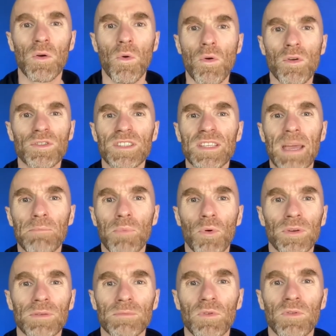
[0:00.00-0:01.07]
or just get
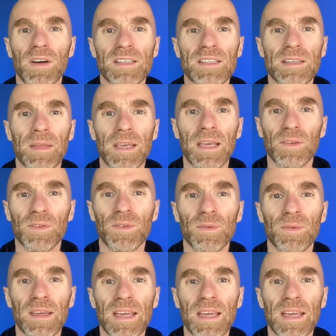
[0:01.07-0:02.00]
bored and move on to something else.